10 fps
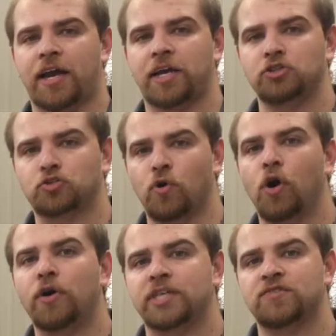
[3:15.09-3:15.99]

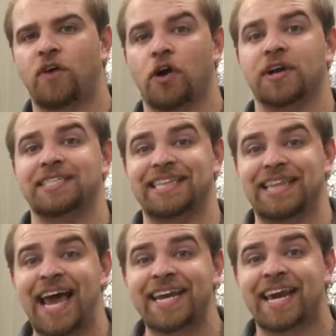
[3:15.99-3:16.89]
controlled as far as
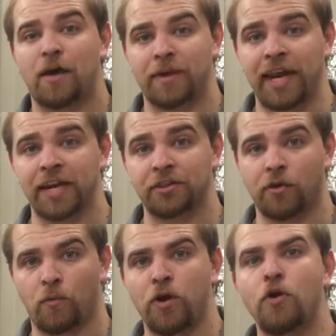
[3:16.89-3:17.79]
light coming into
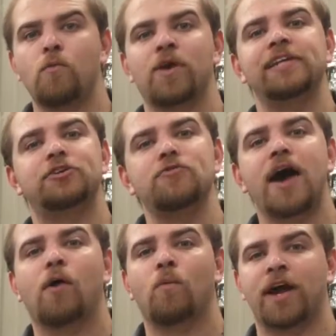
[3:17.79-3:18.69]
the room. We do
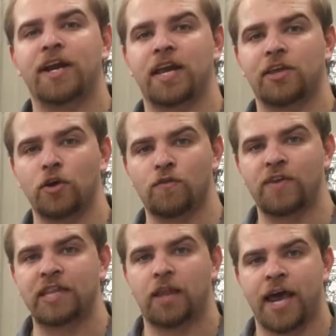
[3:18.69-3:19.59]
not want any
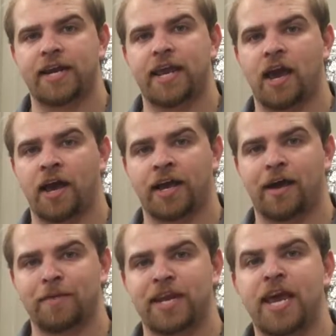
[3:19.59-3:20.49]
UV light
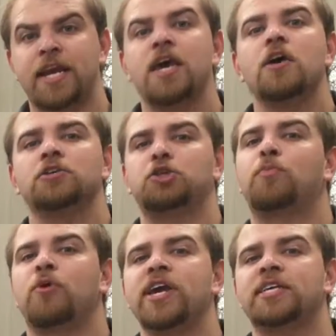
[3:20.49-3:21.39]
coming in to
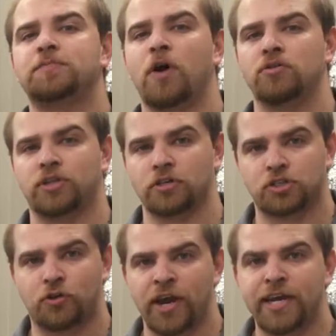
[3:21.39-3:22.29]
pre-expose our
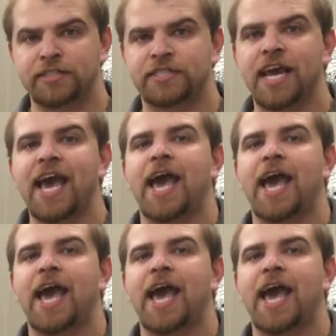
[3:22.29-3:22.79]
screens.